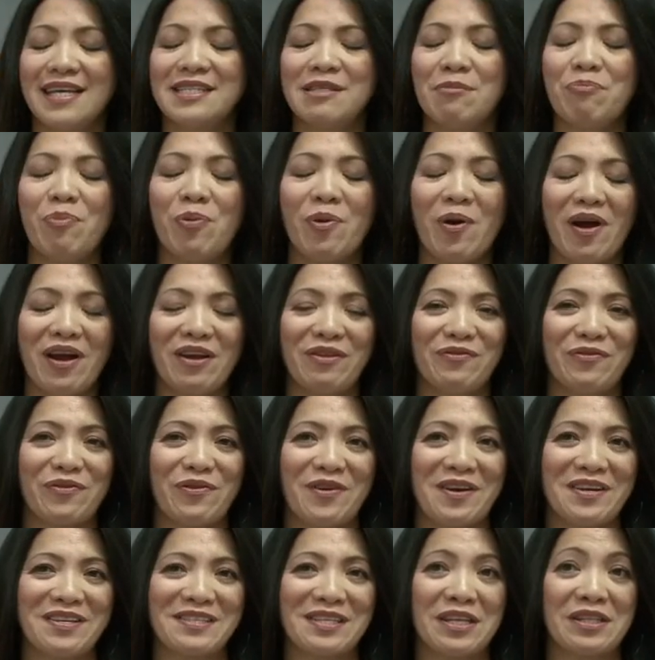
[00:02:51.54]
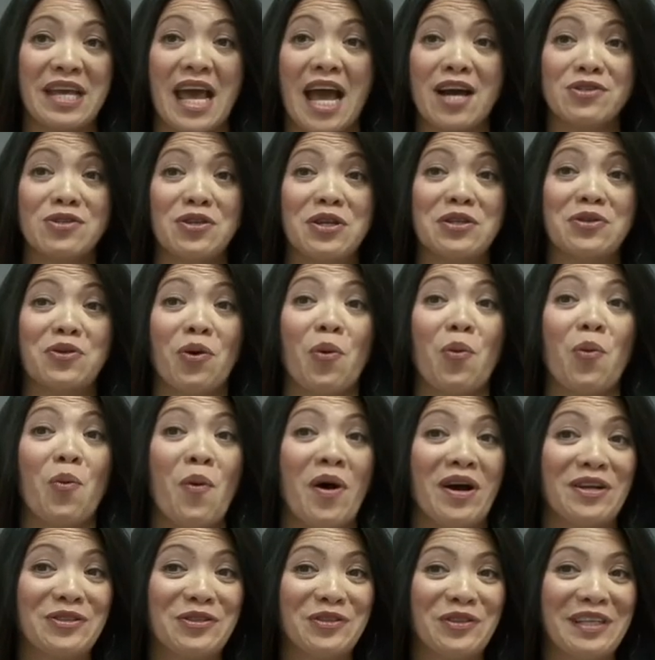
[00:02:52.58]
It's a pride for us that they actually don't
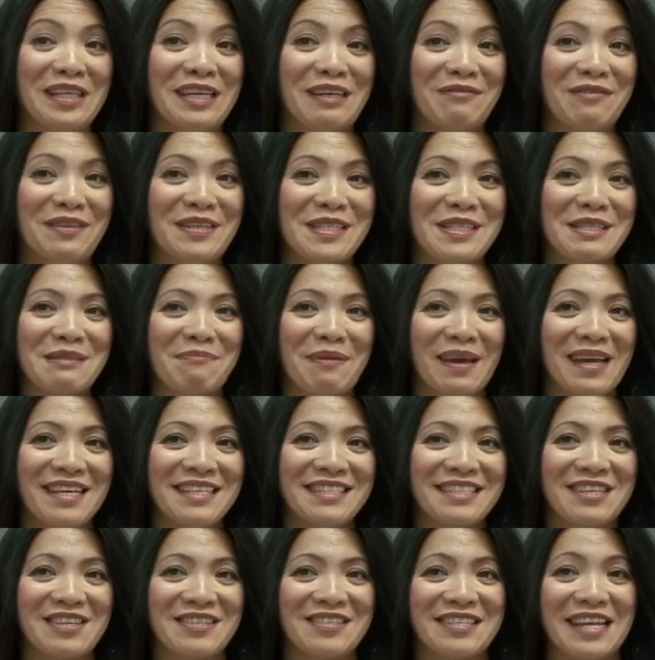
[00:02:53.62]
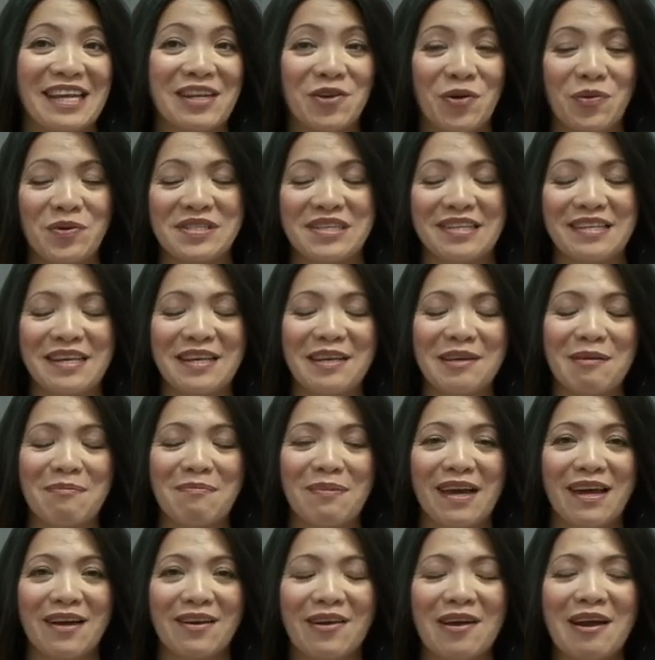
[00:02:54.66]
want to leave this space because they know it's an
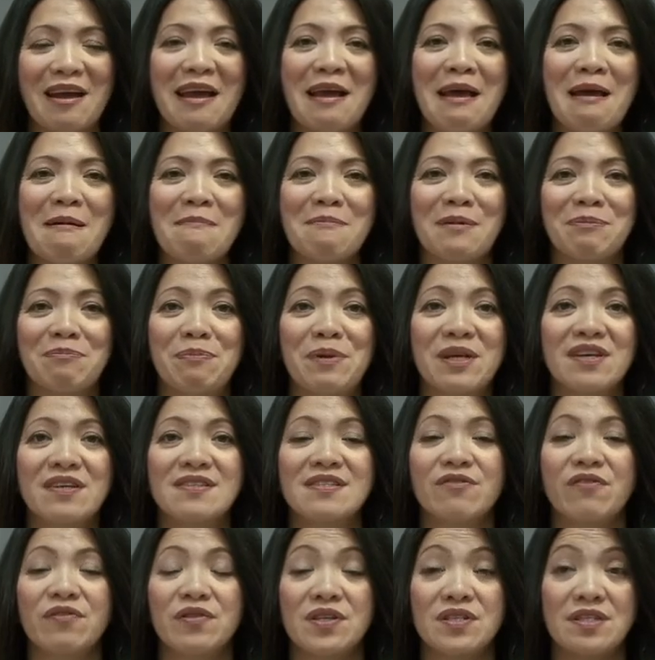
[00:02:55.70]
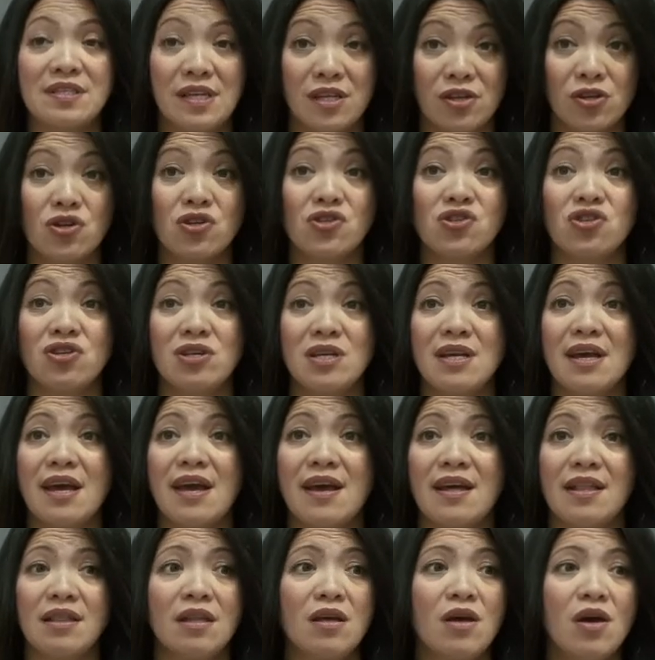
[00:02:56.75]
incubator, but because of the synergy
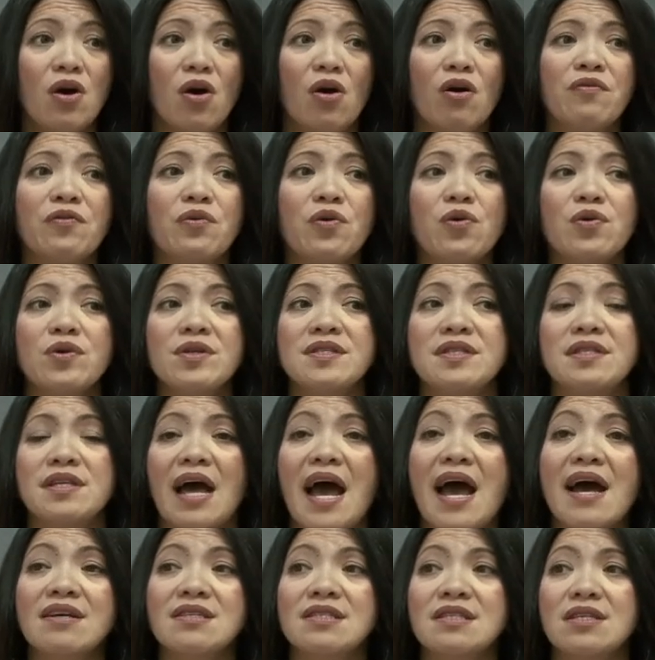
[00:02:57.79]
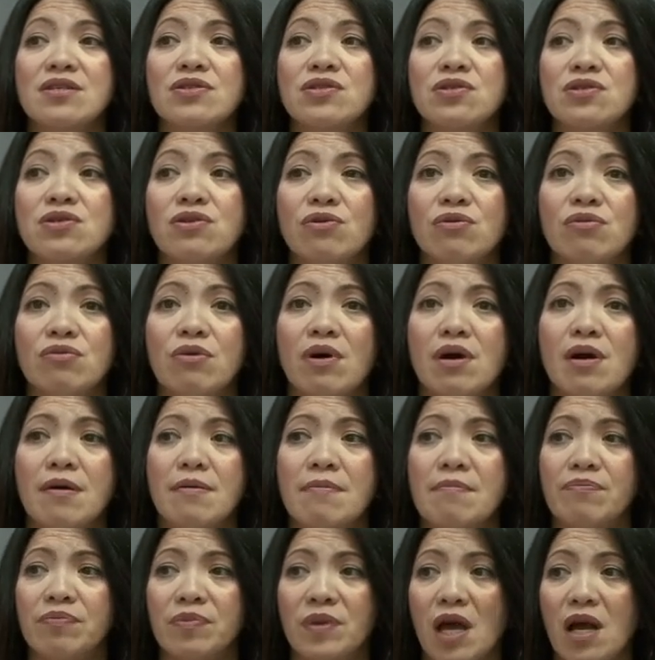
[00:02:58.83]
and, of course, the access to
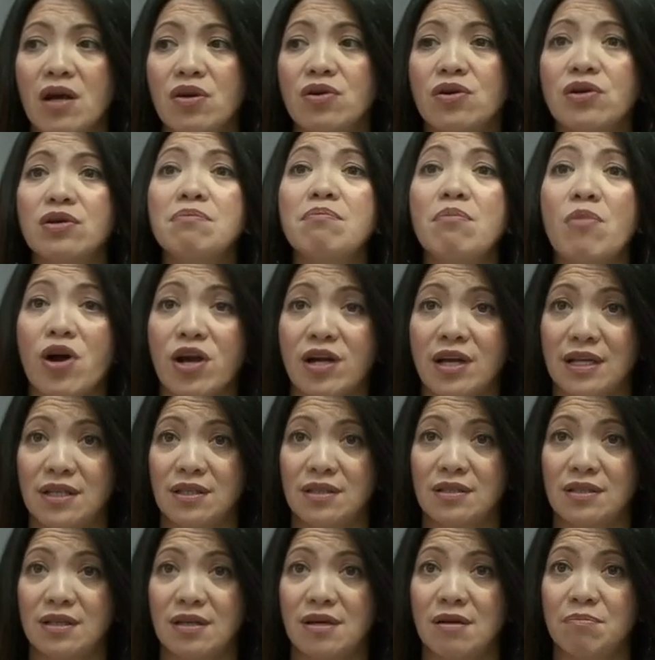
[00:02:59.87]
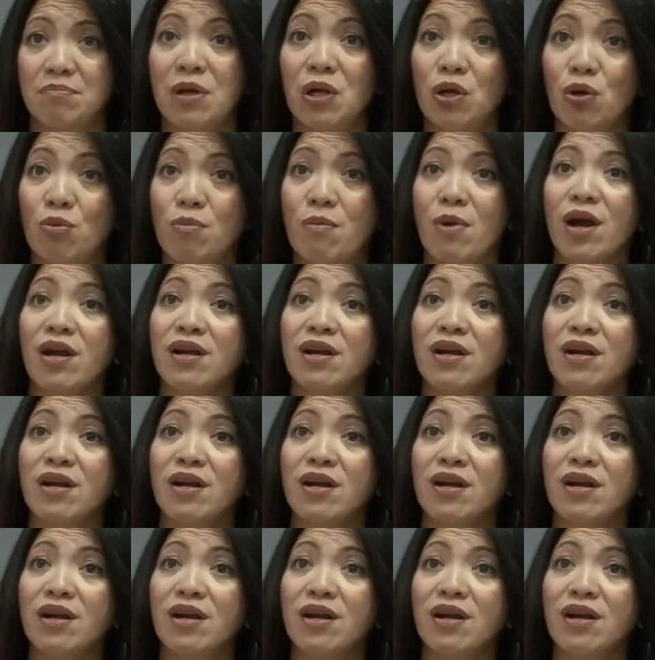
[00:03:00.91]
a good market, below